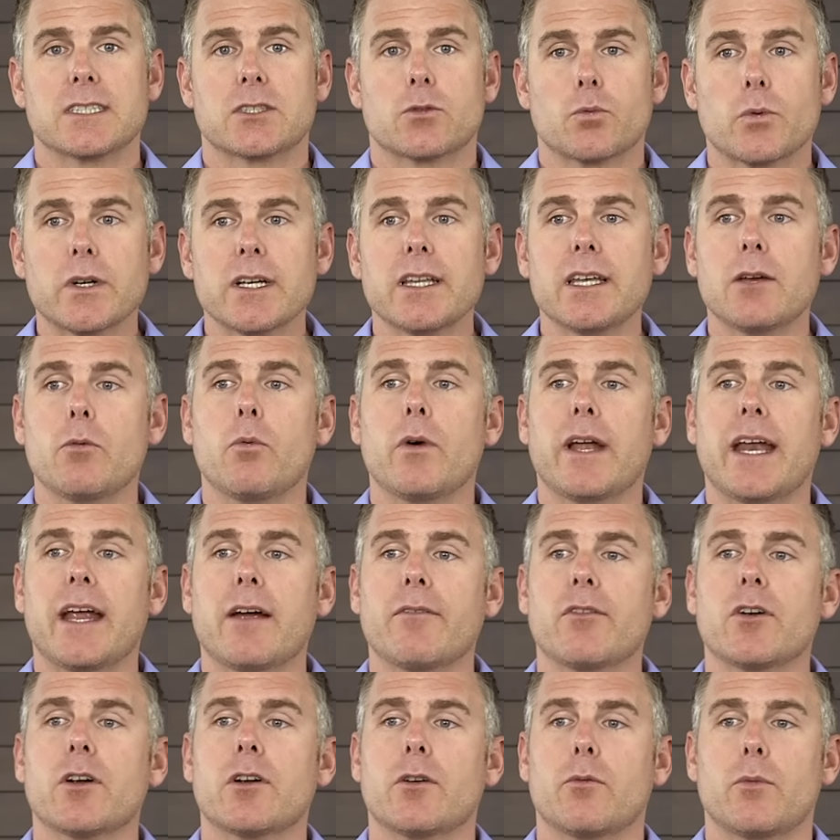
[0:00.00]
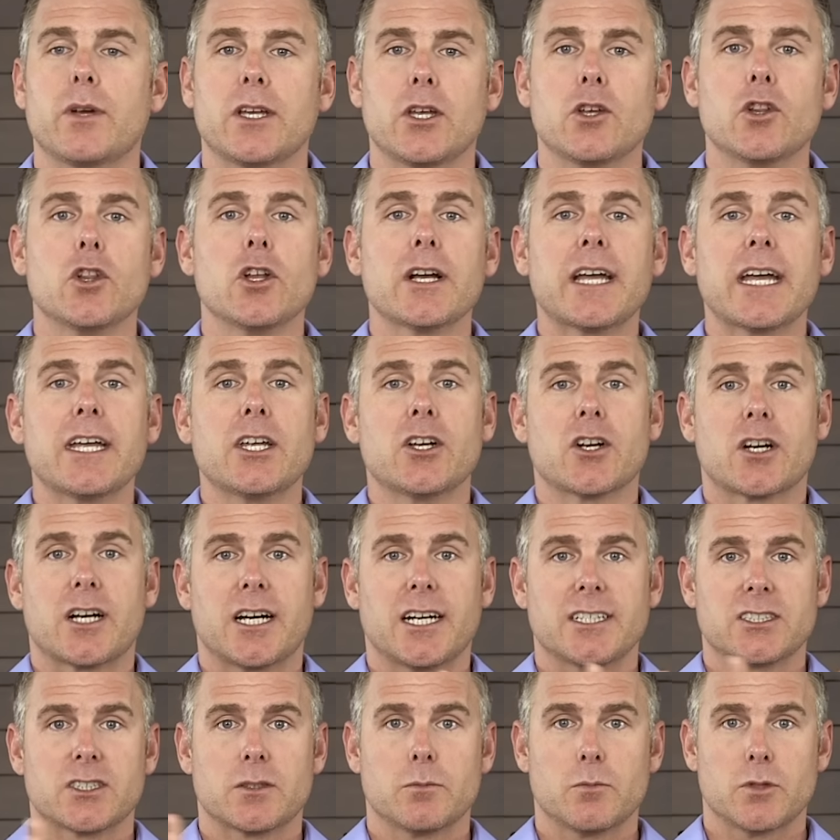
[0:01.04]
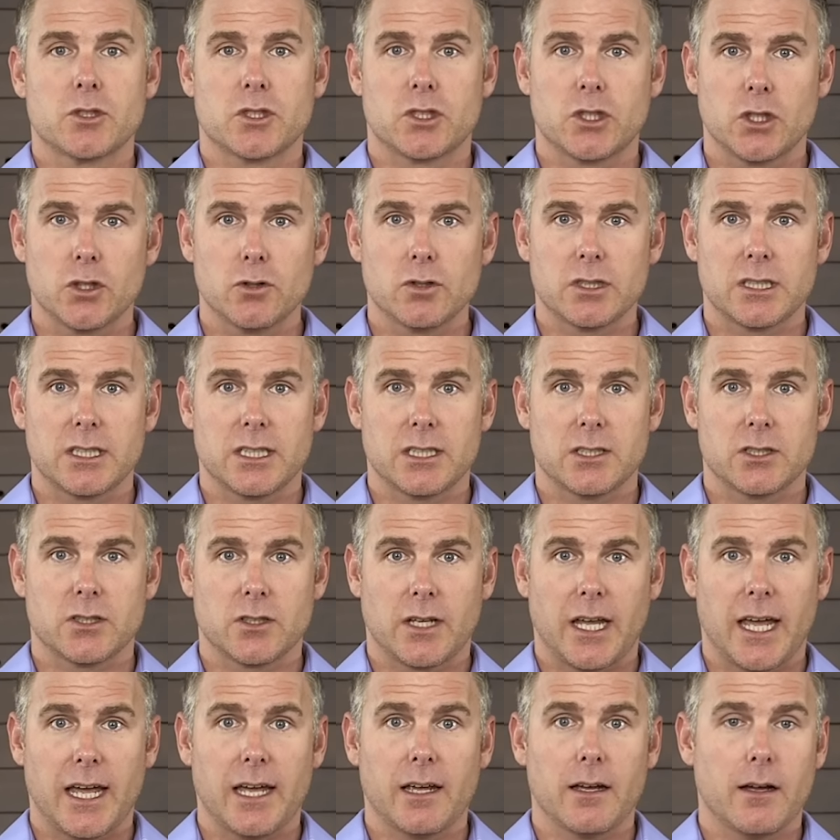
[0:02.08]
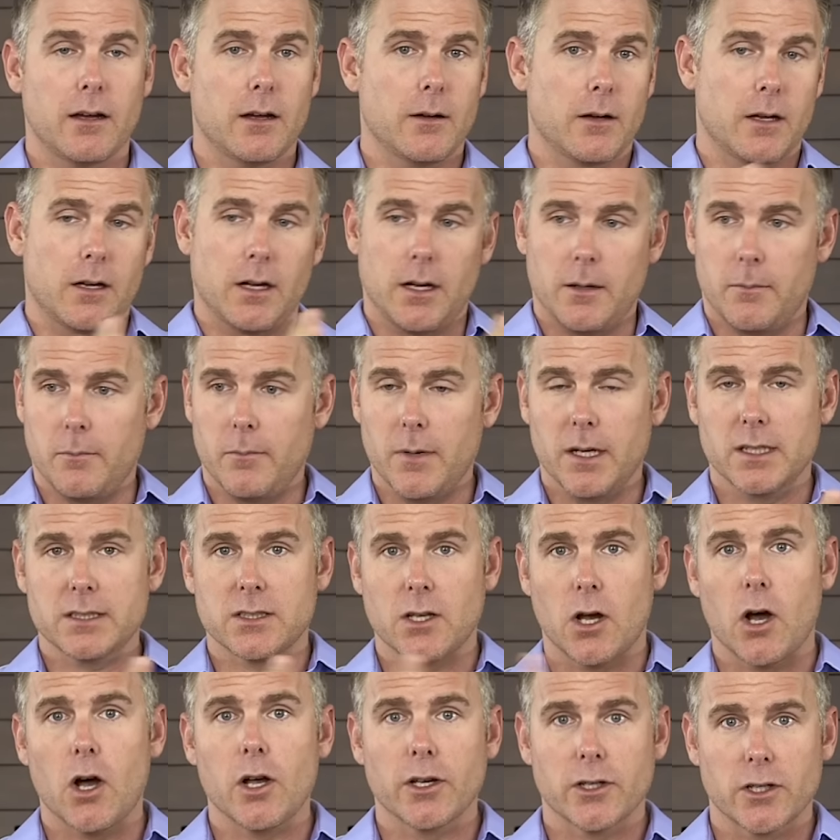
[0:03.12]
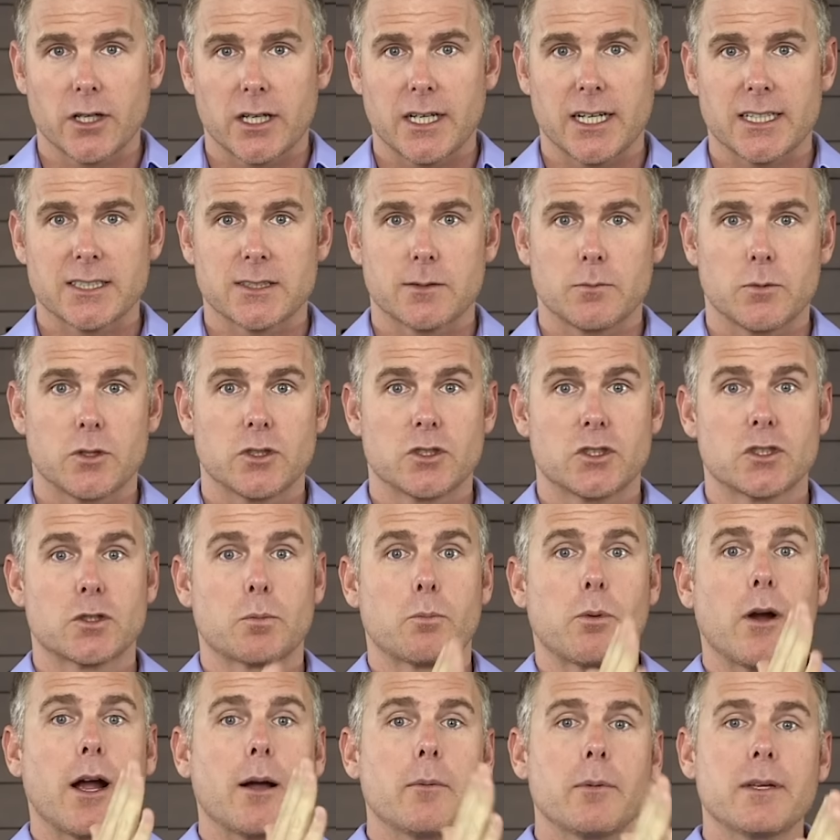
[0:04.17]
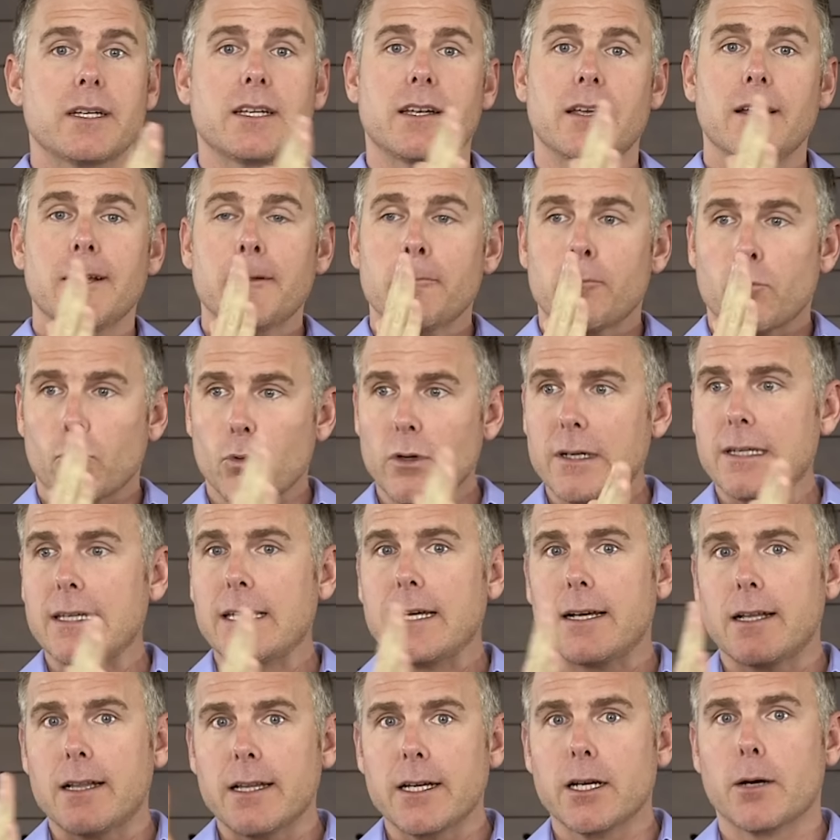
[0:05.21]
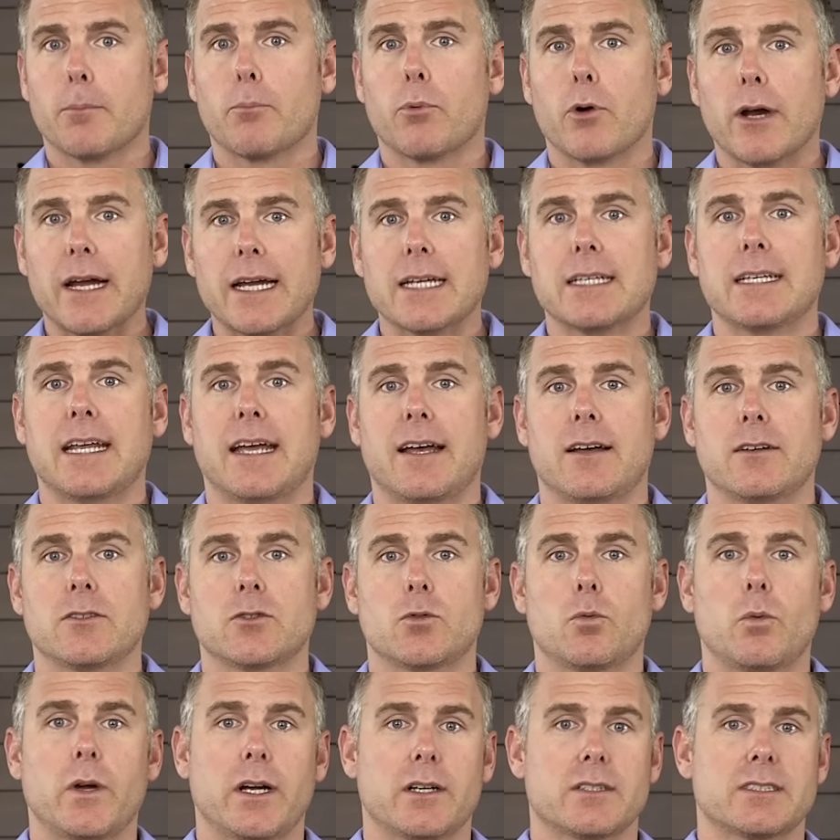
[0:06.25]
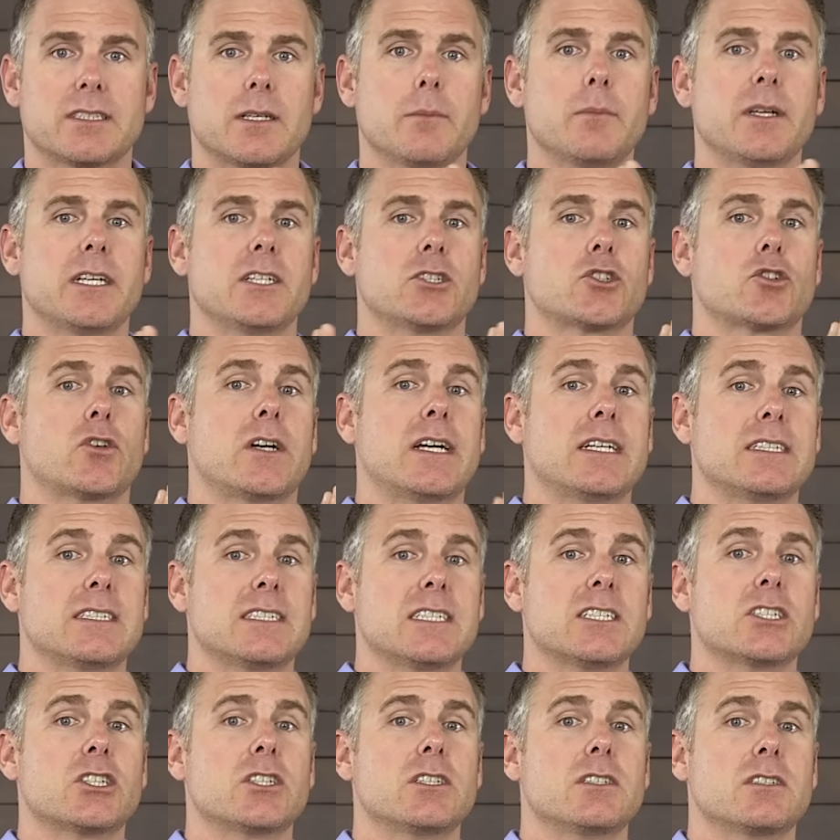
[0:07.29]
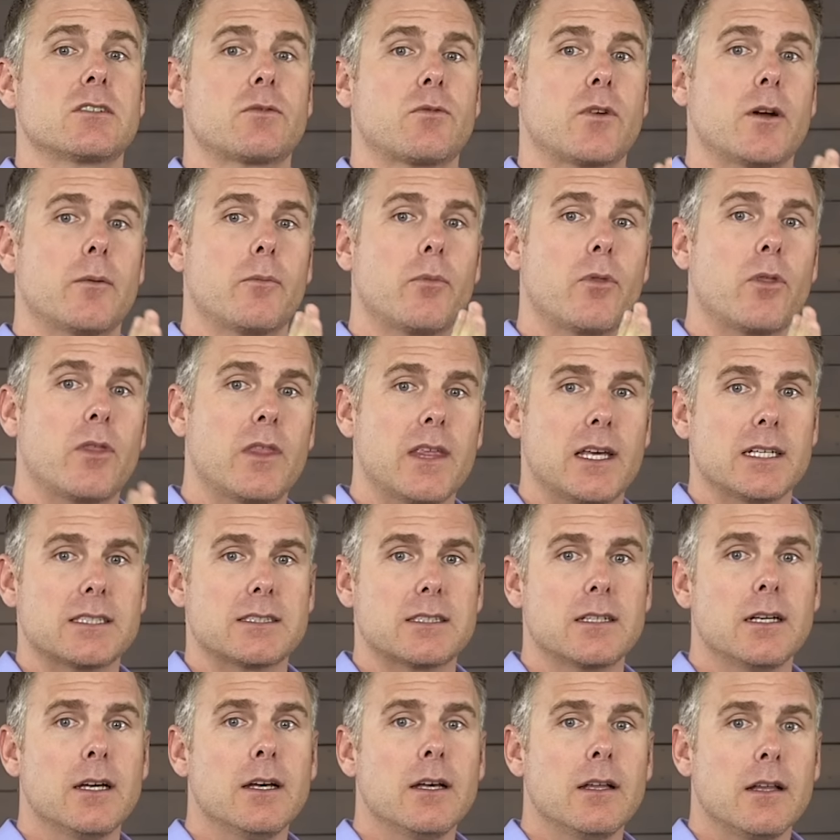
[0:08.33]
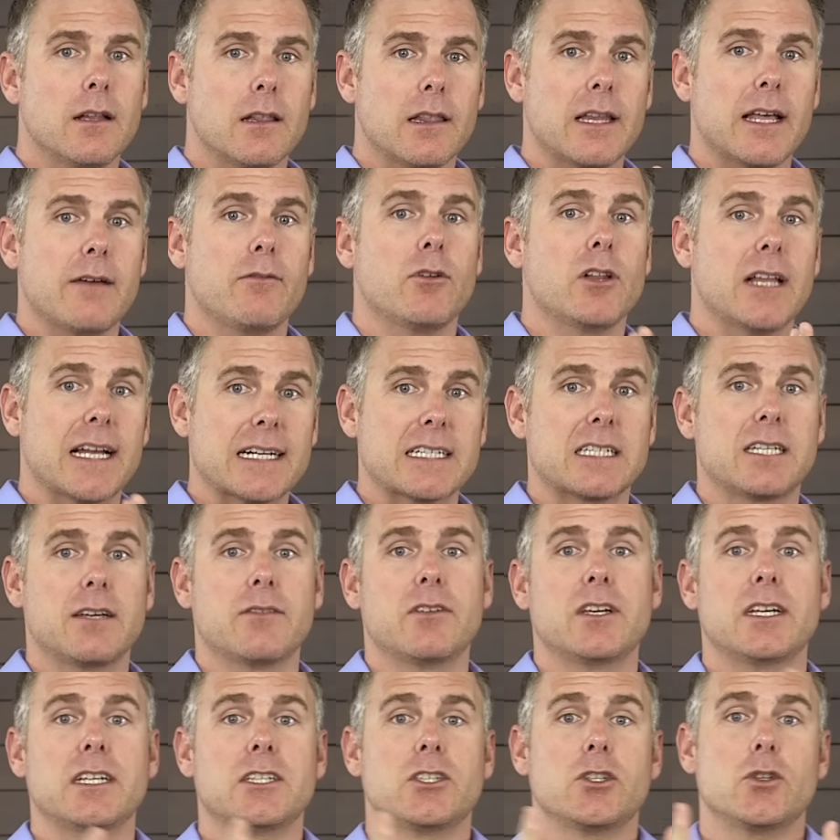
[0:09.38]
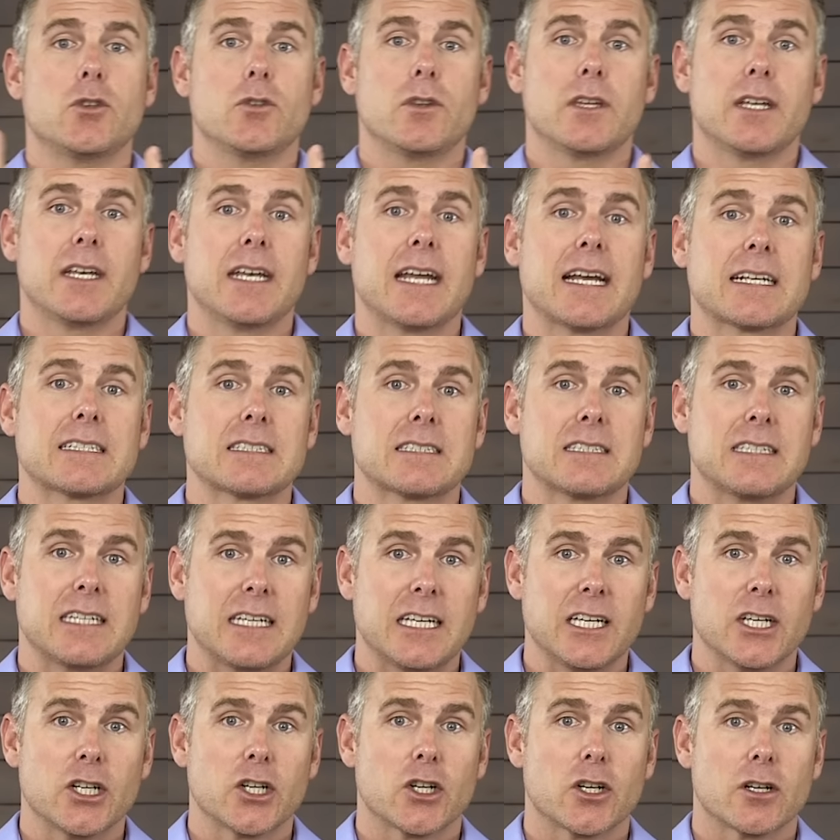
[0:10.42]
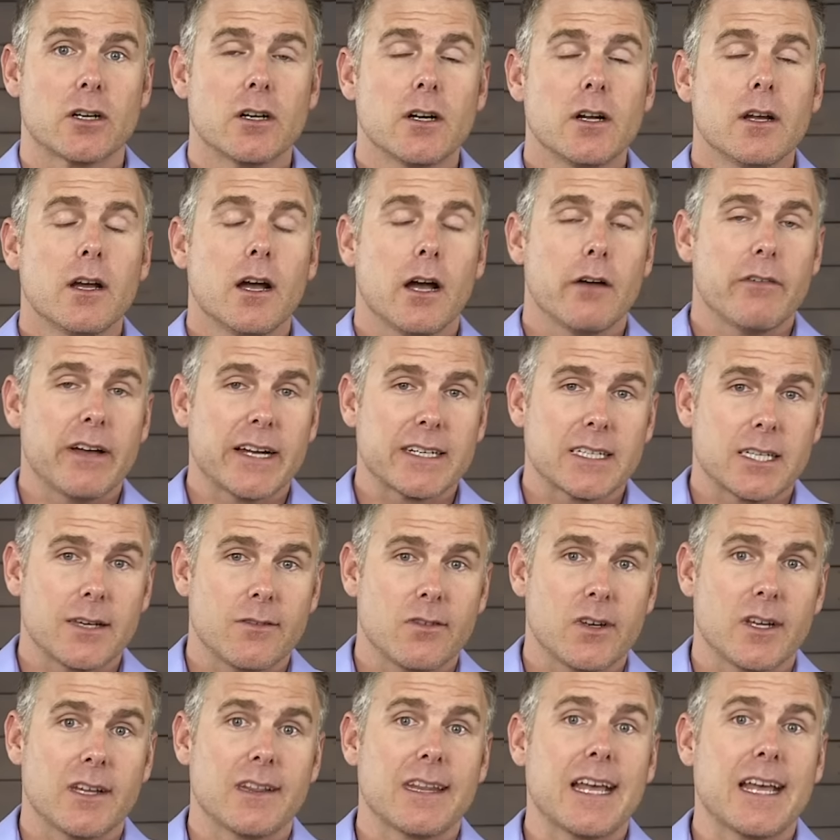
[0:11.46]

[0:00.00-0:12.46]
It's really whatever, when you look at your customer's usage, okay, amongst all your customers, there's probably really clear breakdowns where somebody transitions from this level activity to the next tier of activity.